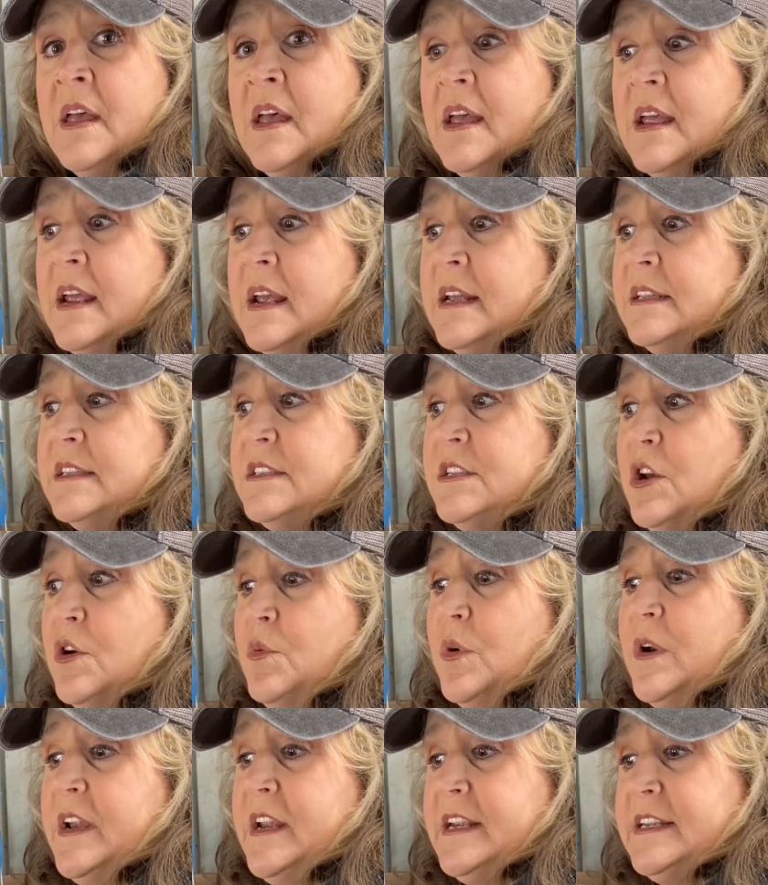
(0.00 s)
And so
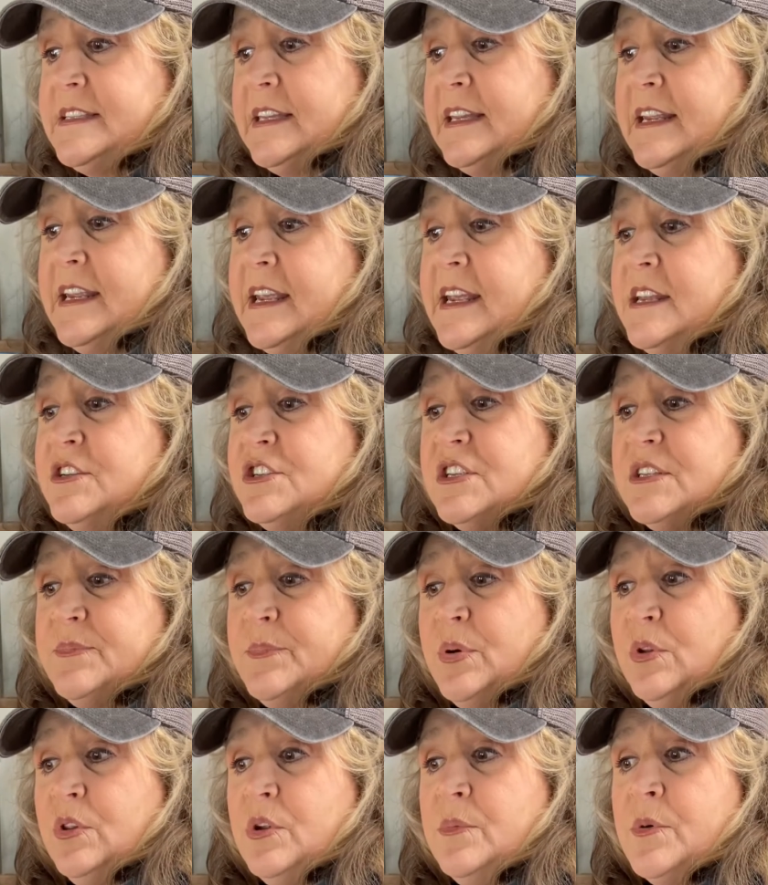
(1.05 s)
we're easily can just
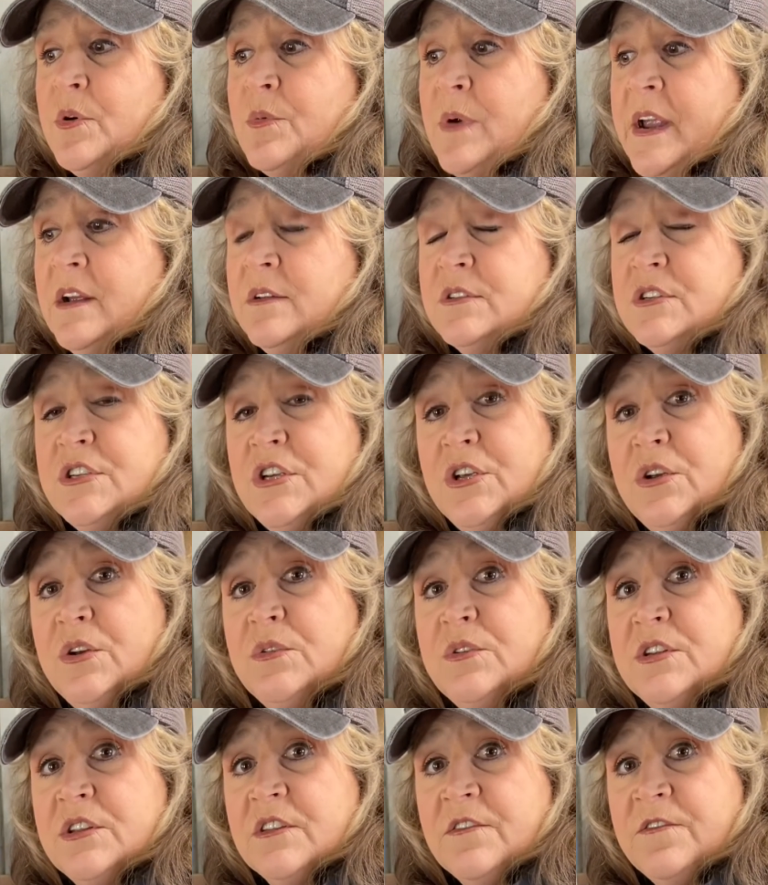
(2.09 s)
pull them around too
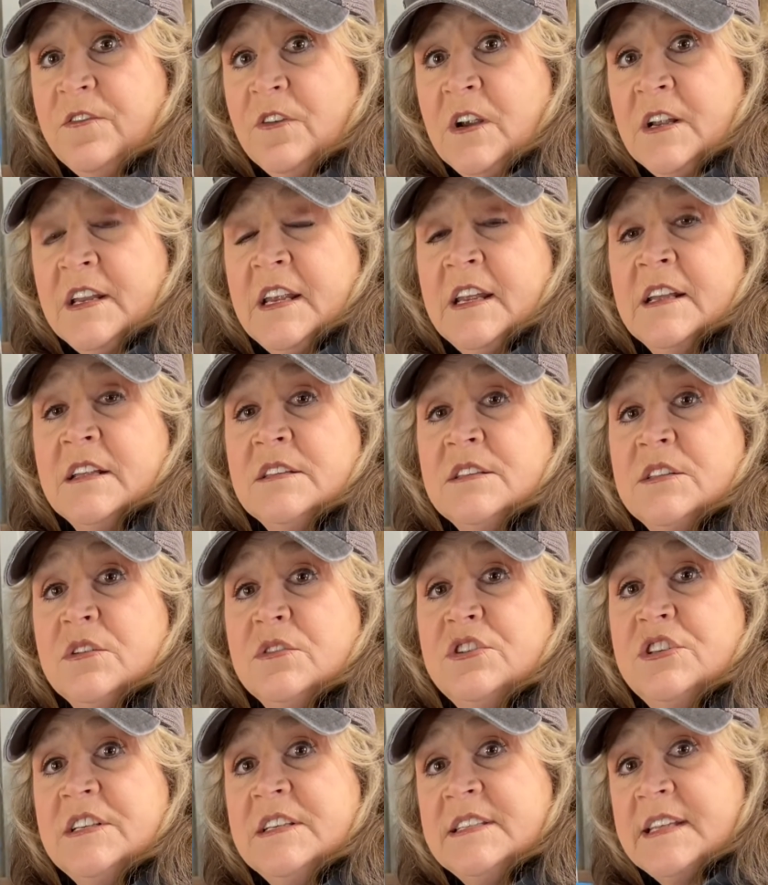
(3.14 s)
to the front end, so
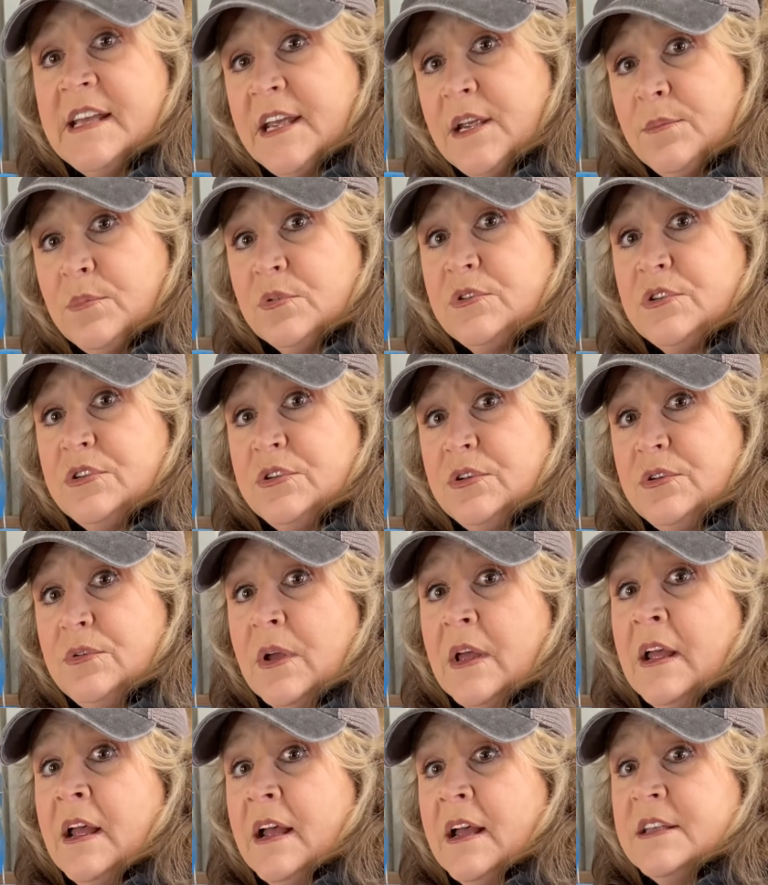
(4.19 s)
she's able to
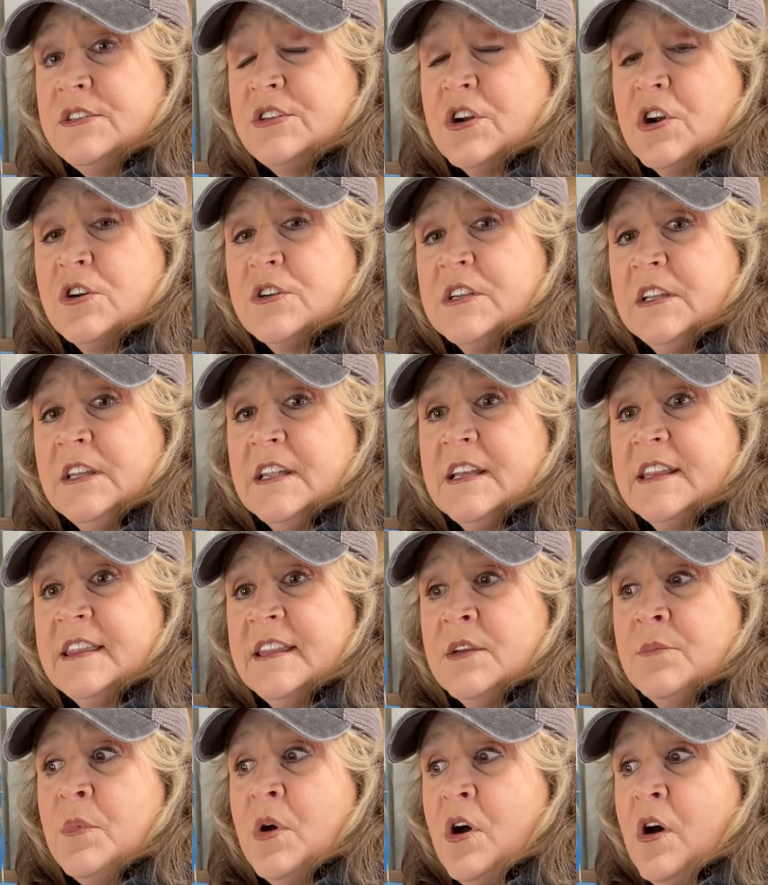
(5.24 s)
start to lick
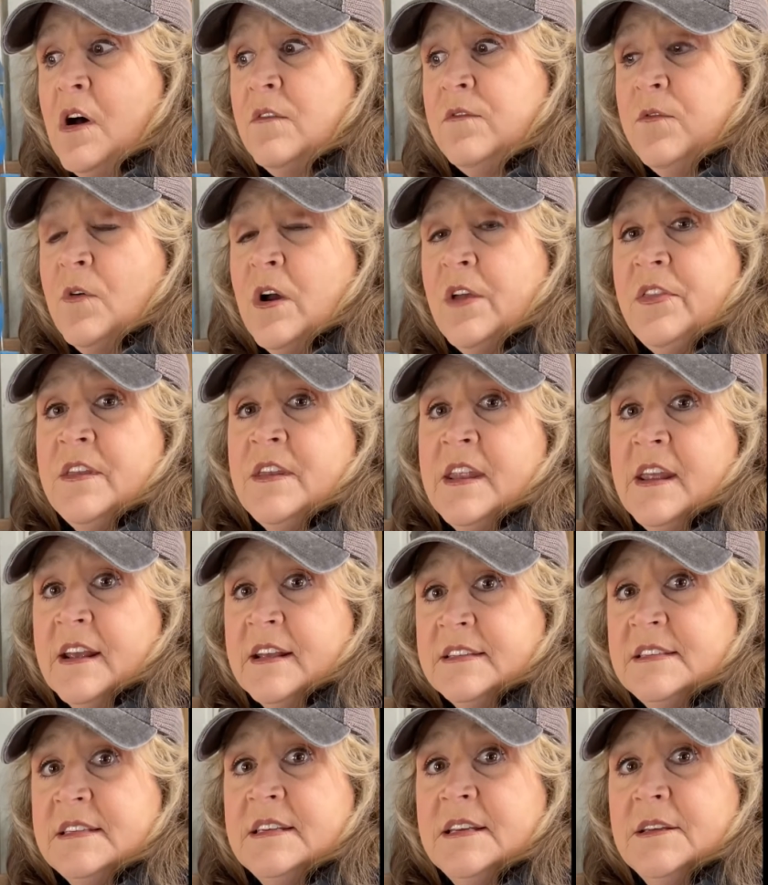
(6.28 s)
them off while the
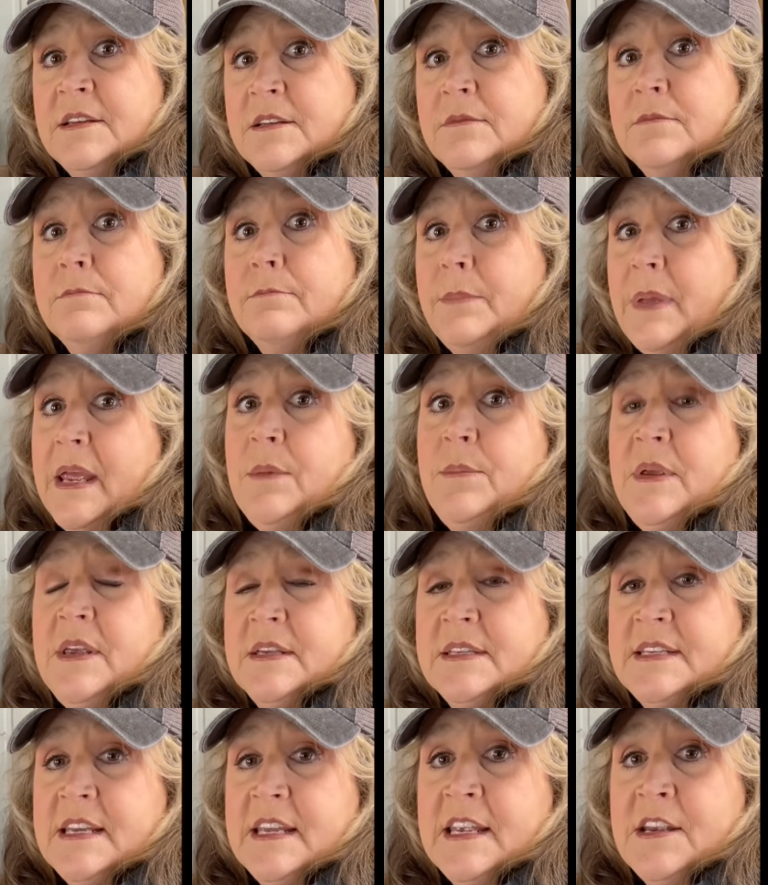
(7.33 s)
next baby
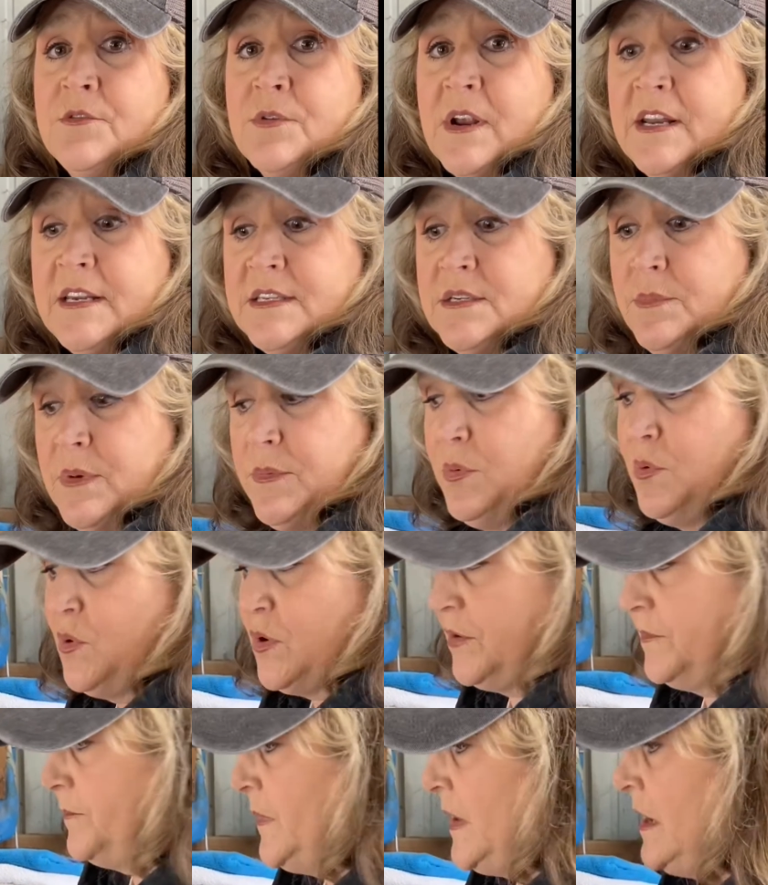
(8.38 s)
is getting ready to be
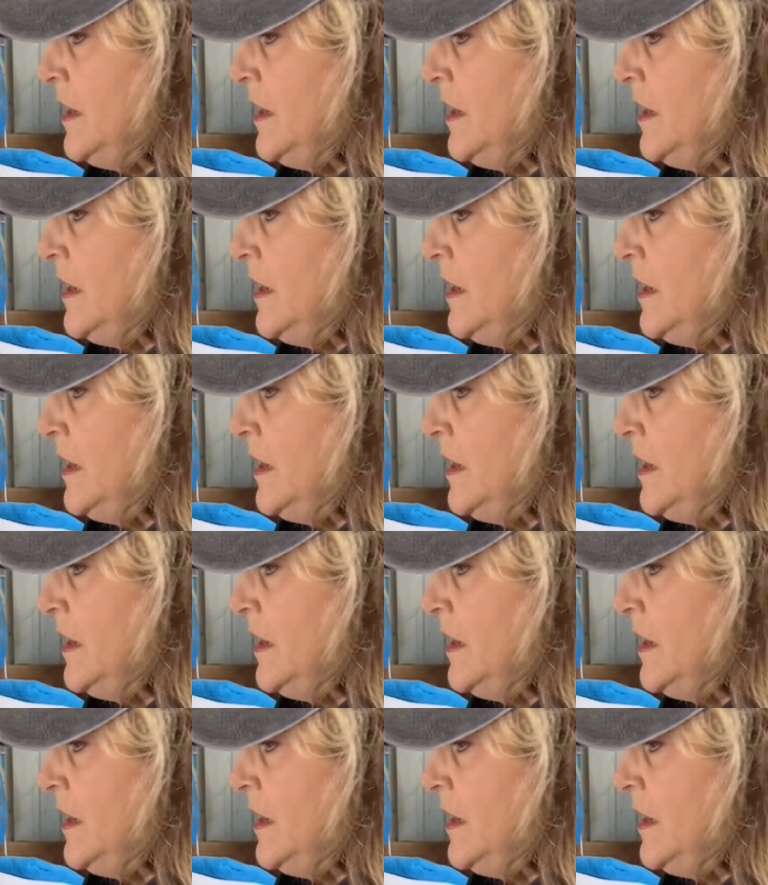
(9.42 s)
born.